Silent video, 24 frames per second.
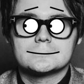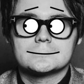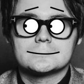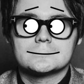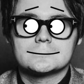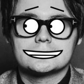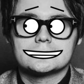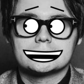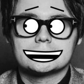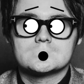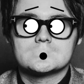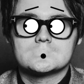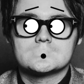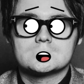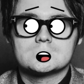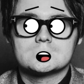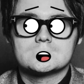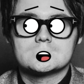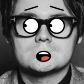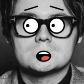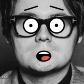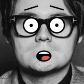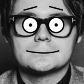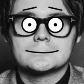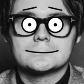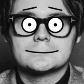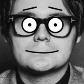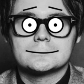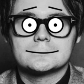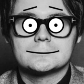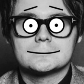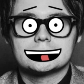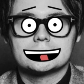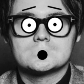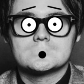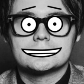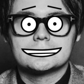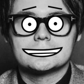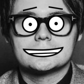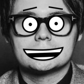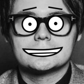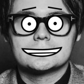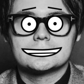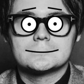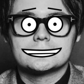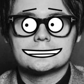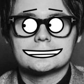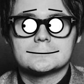King Lear, like,
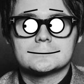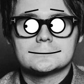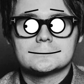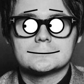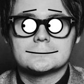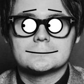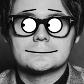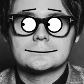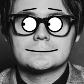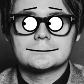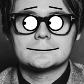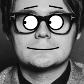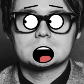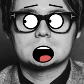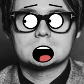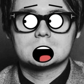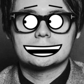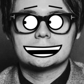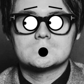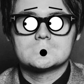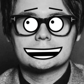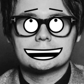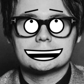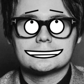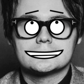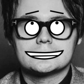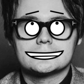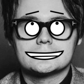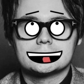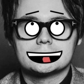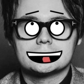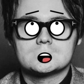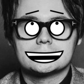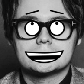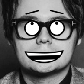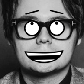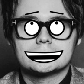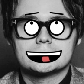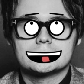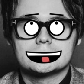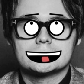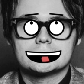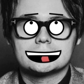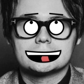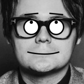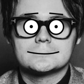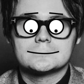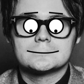loses it. He makes a
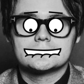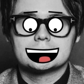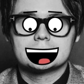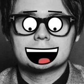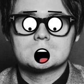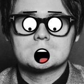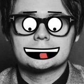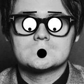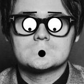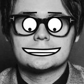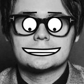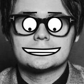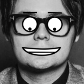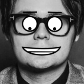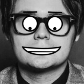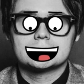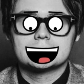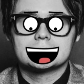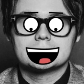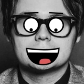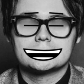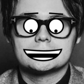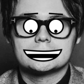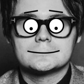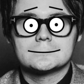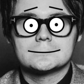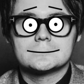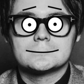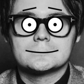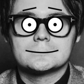crown out of hay.